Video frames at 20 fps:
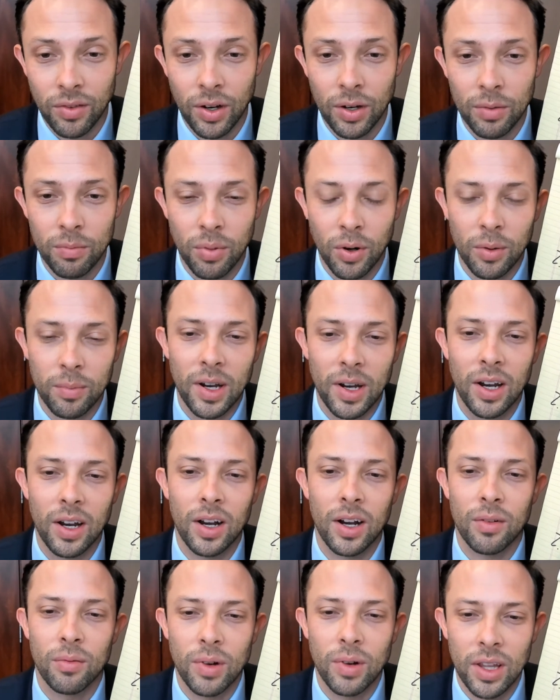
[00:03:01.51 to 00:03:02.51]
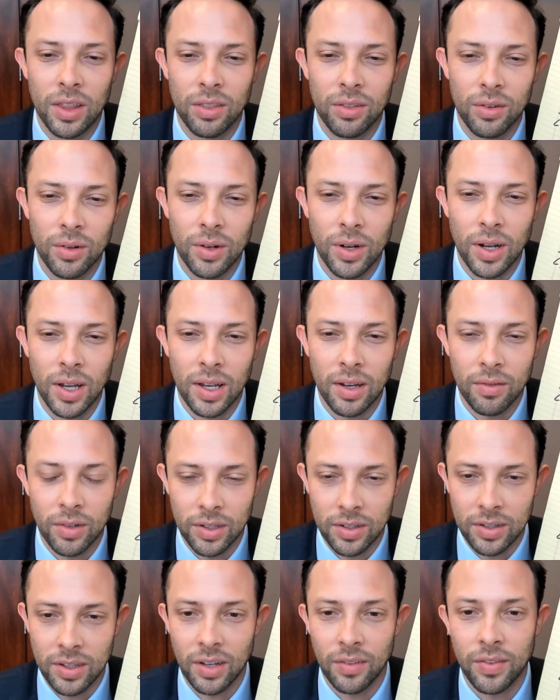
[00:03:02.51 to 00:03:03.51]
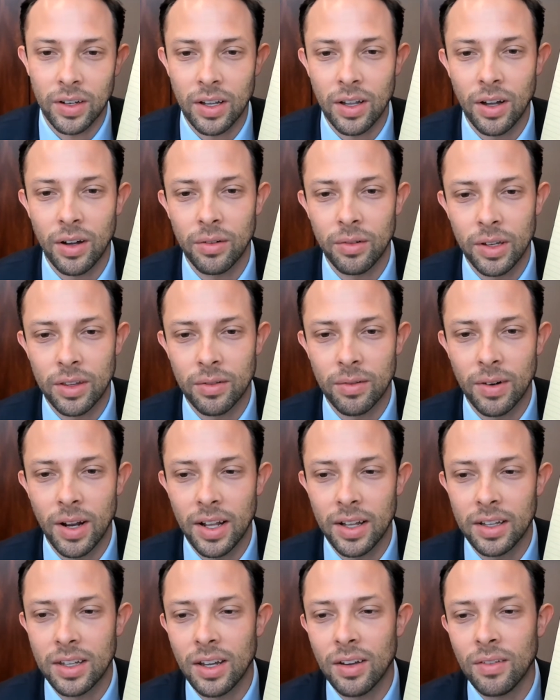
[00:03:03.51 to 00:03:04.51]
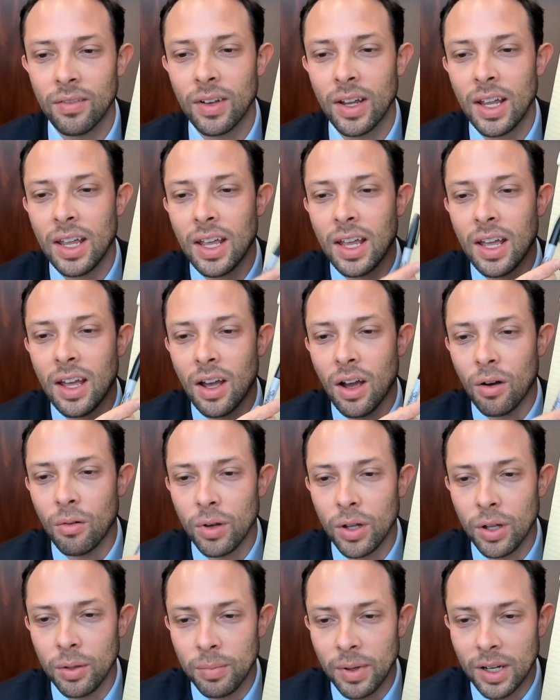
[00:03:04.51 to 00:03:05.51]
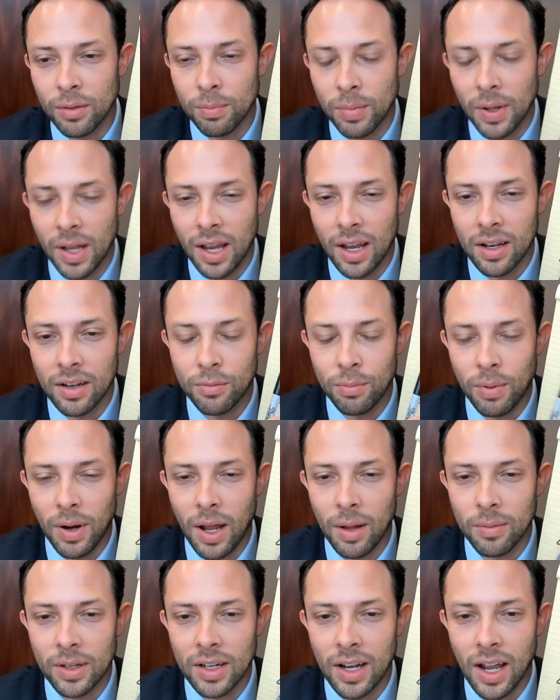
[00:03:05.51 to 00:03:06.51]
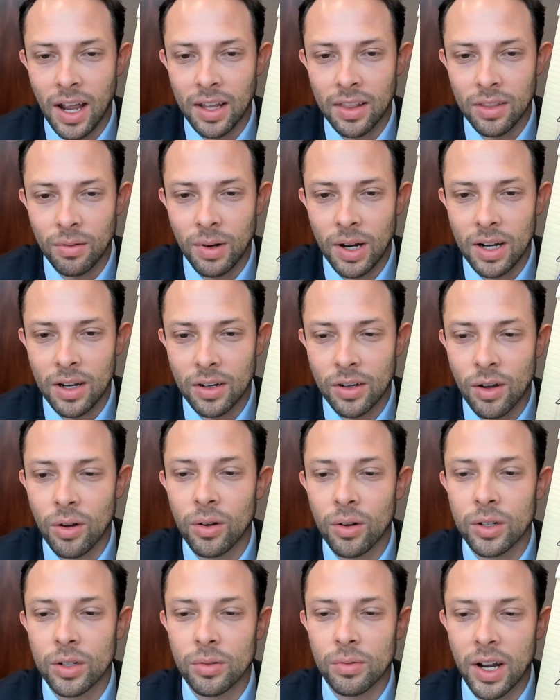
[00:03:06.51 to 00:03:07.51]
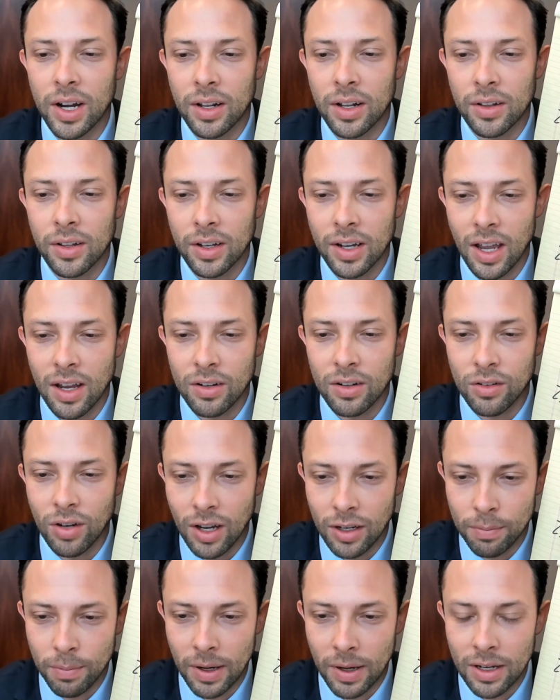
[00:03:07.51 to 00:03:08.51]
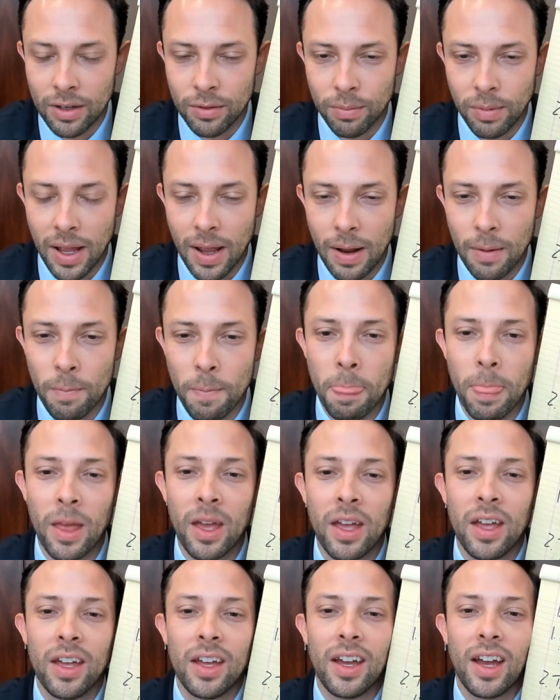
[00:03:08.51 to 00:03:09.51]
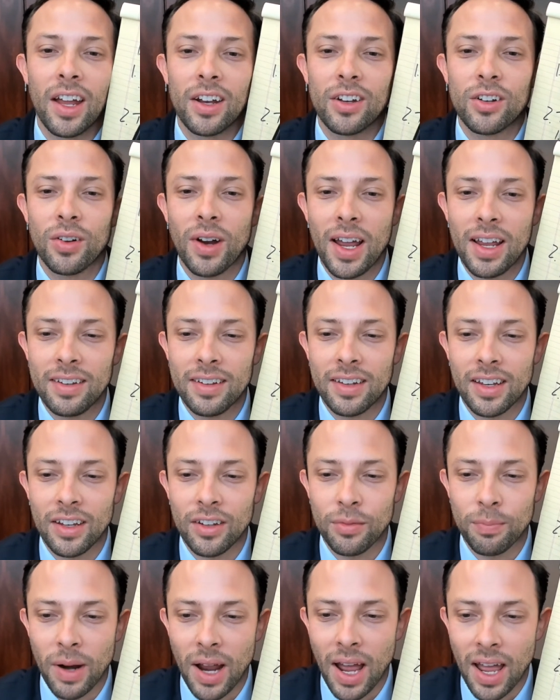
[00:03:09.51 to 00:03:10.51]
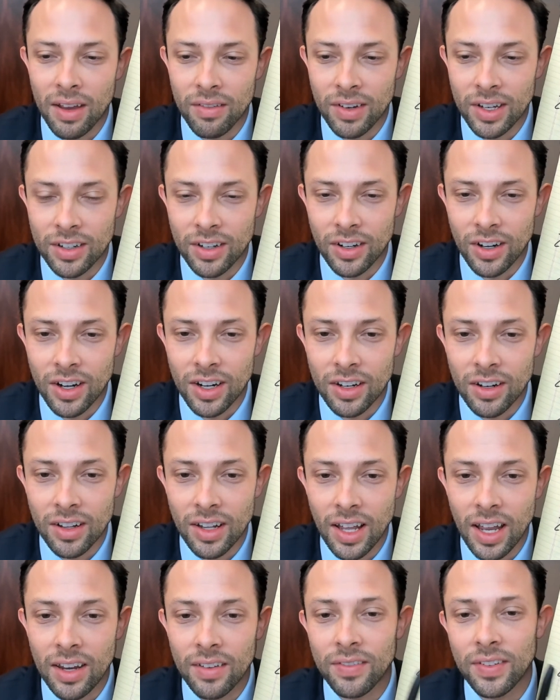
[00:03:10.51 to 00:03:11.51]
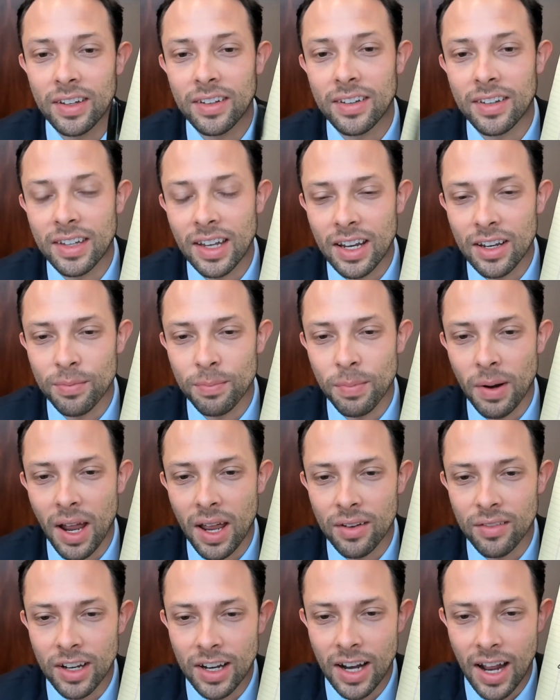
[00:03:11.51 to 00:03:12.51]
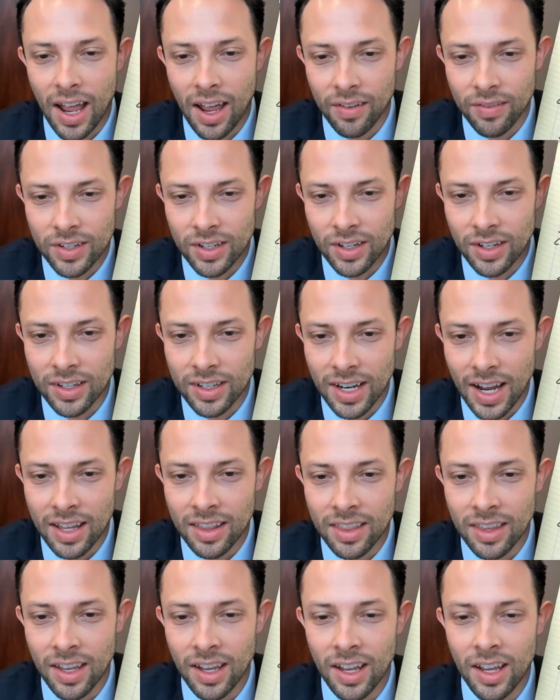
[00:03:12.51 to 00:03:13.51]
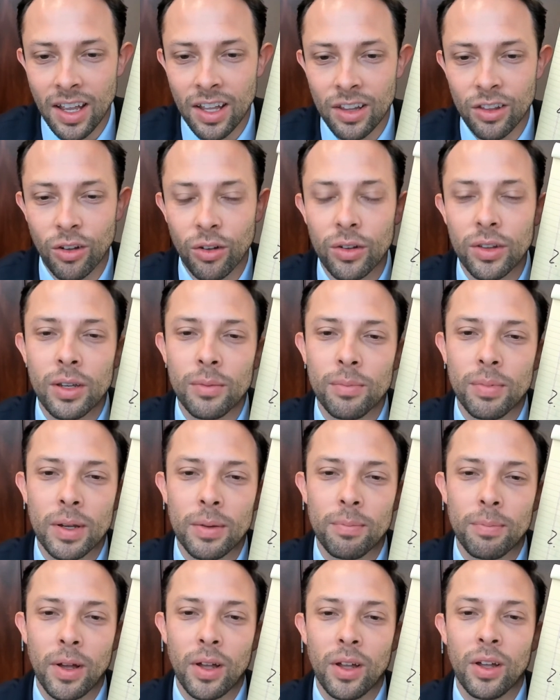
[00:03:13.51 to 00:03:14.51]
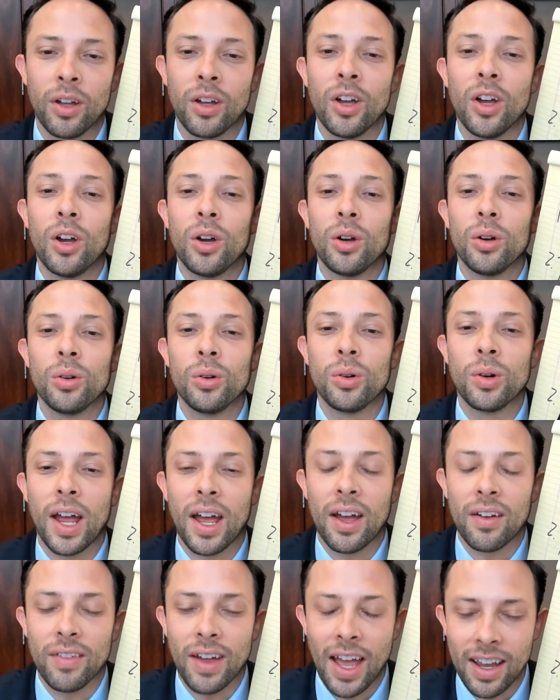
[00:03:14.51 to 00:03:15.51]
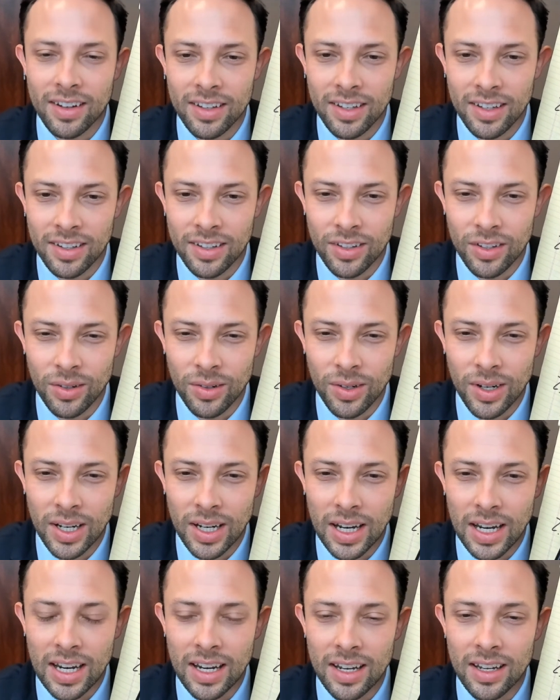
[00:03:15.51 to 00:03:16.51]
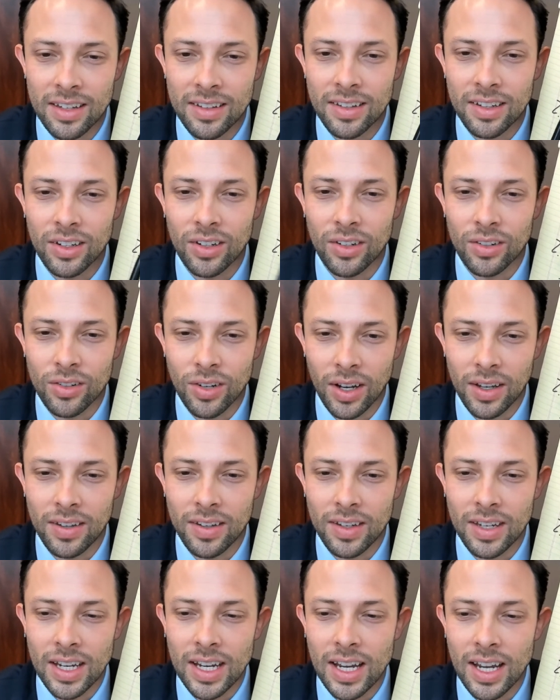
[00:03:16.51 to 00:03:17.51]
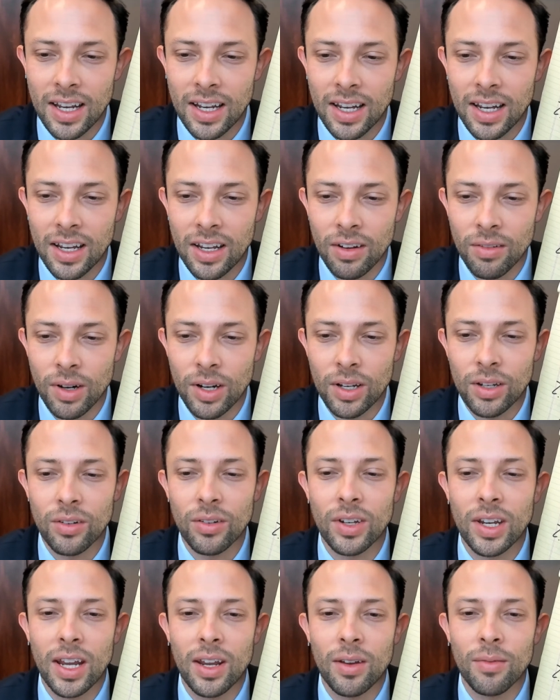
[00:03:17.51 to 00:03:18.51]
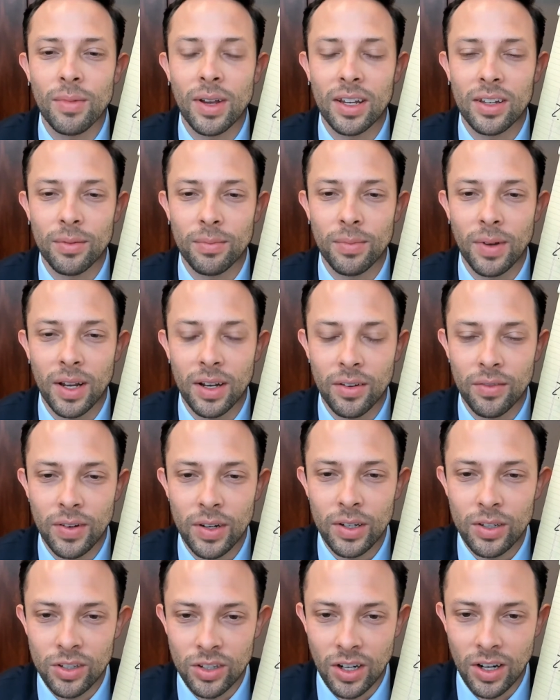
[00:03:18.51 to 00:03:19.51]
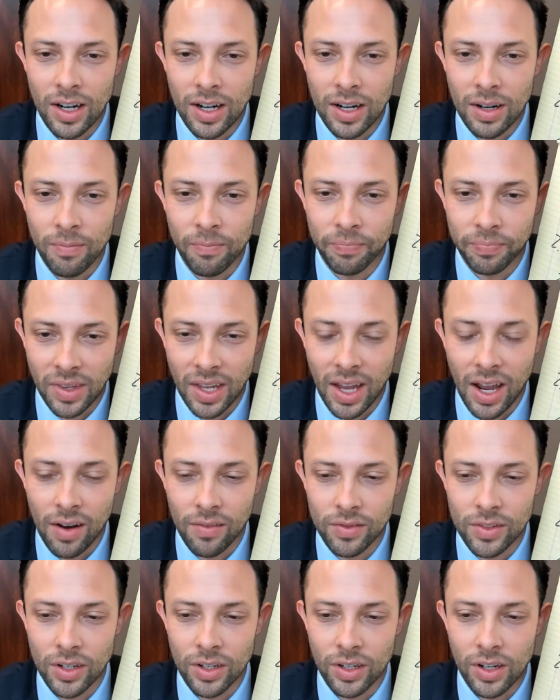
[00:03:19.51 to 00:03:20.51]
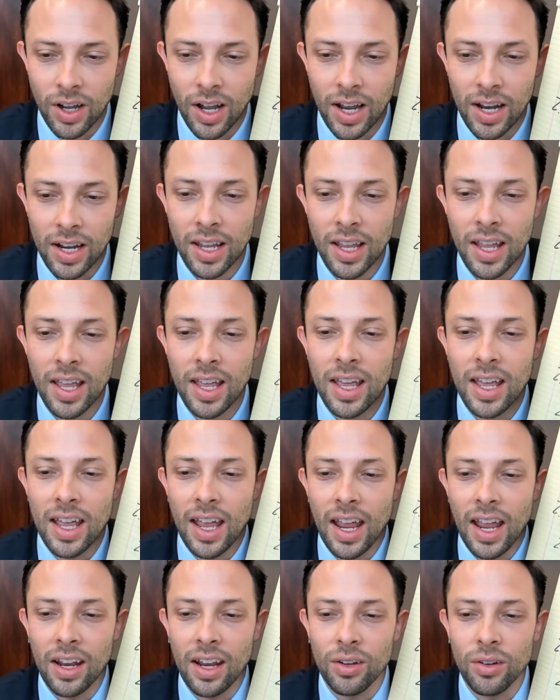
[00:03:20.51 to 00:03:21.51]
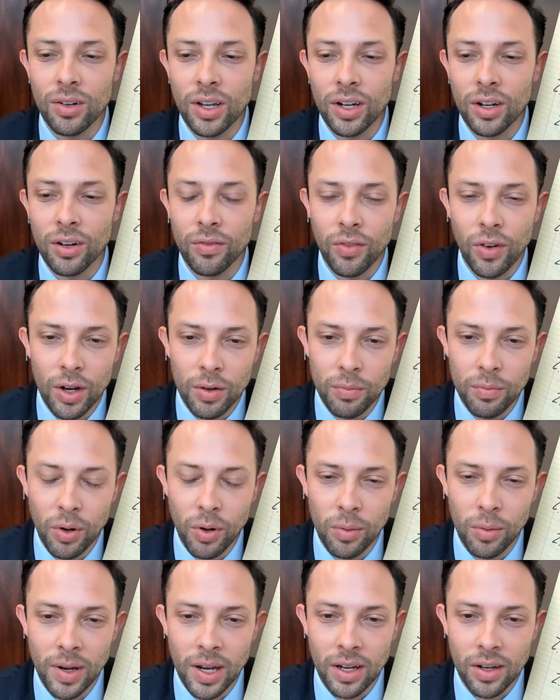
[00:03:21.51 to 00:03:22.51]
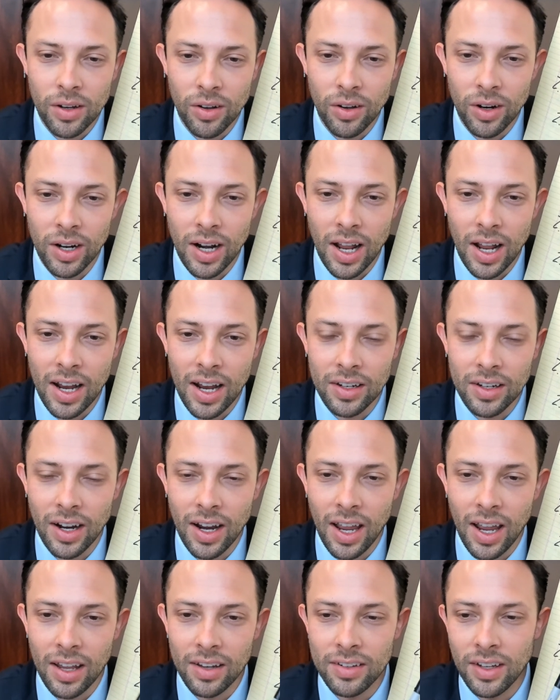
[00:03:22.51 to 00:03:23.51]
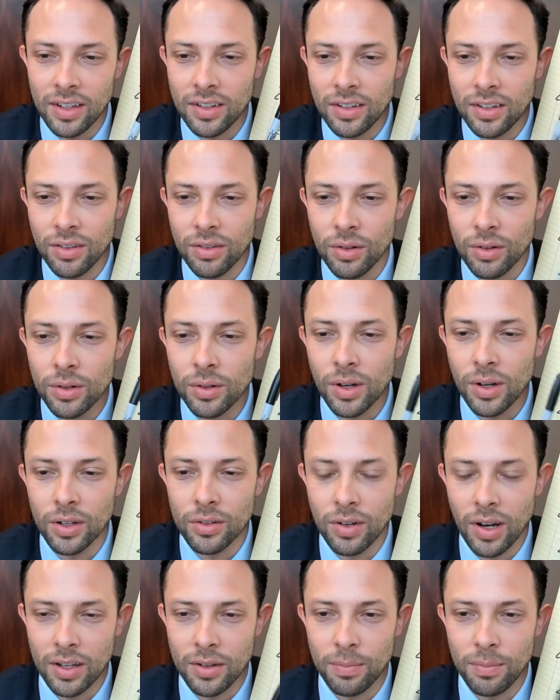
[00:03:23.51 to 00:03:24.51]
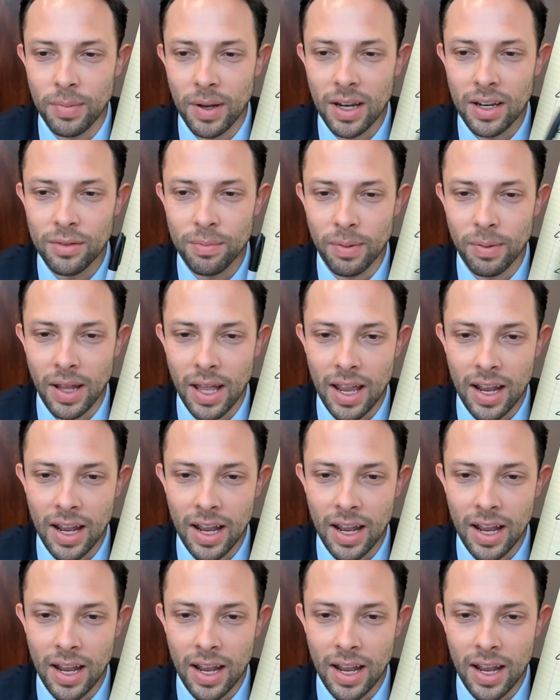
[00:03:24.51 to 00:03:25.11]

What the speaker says: probate or went through it and was difficult with a relative, a will-based plan is probably not the way to go. You want to look at a trust-based plan. A trust is private during your life and stays private after your death. The only people who have access to it is your trustee and anyone you name as a beneficiary after you're gone. And you can avoid probate court on your assets through a trust-based plan.